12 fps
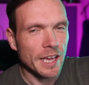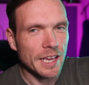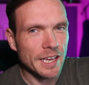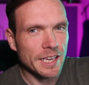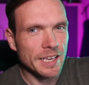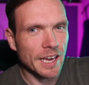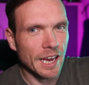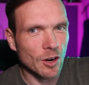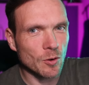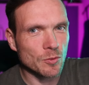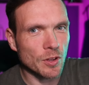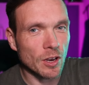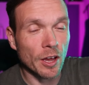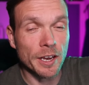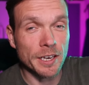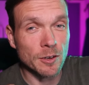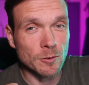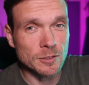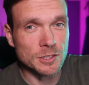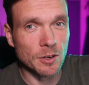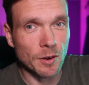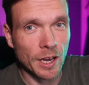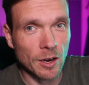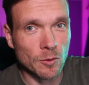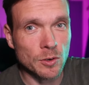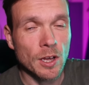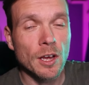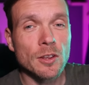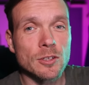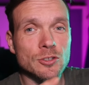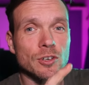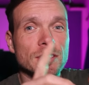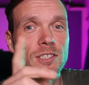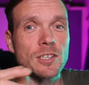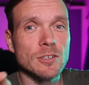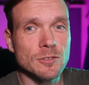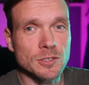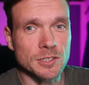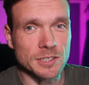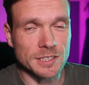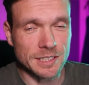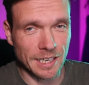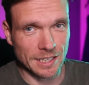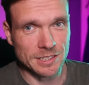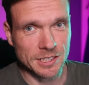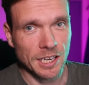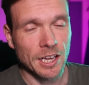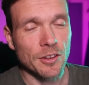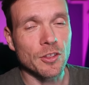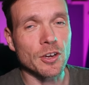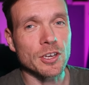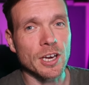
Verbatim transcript: He held the light and he also held the translucent disc that